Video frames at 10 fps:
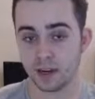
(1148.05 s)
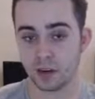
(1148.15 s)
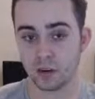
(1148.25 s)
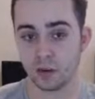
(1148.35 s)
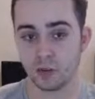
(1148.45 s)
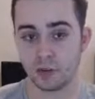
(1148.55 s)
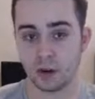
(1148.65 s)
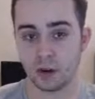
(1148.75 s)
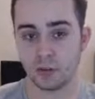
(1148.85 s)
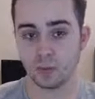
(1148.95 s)
on, you
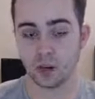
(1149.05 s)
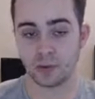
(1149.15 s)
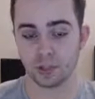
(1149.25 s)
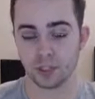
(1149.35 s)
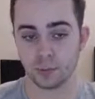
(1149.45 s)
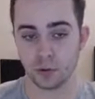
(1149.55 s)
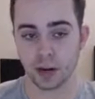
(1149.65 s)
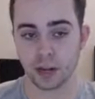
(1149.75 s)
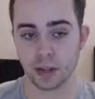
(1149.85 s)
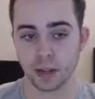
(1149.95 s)
know, what he wants to
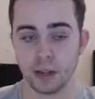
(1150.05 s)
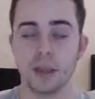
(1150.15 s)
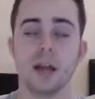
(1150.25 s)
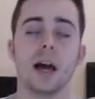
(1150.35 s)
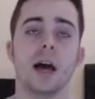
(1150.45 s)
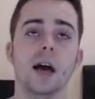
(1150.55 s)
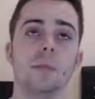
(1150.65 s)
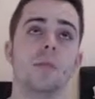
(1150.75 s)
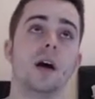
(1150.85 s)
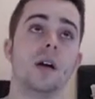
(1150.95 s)
bring.
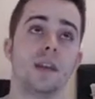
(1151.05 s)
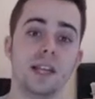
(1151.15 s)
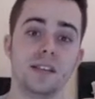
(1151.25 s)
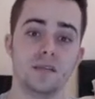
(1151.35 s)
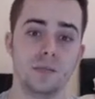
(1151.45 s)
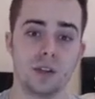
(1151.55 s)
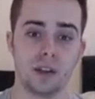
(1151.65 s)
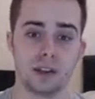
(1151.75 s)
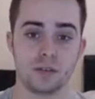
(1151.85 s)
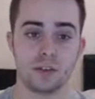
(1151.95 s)
Um, and that leaves him with
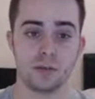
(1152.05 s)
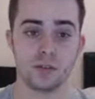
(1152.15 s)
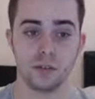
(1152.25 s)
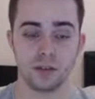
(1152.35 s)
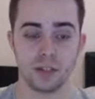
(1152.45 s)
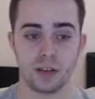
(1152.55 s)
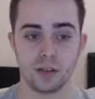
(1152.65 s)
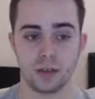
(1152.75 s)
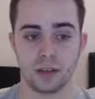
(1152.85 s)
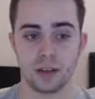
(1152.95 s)
like two moves.
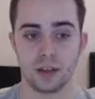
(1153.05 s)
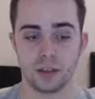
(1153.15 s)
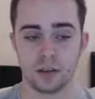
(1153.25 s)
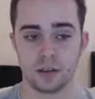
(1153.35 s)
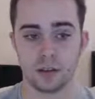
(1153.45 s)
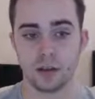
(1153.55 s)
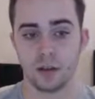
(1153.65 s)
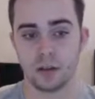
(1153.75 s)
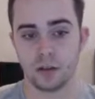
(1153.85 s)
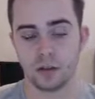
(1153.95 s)
Now,
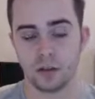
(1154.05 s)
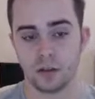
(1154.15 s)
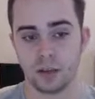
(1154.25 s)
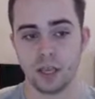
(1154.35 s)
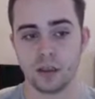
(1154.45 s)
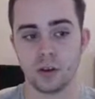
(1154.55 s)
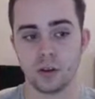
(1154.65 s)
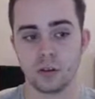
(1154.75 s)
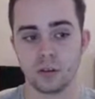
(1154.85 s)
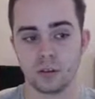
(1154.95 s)
he
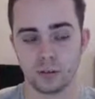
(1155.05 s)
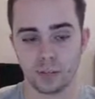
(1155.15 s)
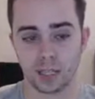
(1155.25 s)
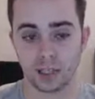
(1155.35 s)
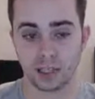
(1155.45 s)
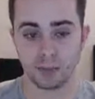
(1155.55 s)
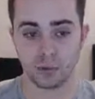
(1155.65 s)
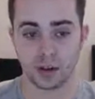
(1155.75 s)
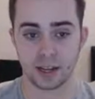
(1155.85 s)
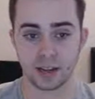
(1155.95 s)
could potentially
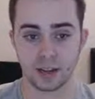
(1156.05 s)
bring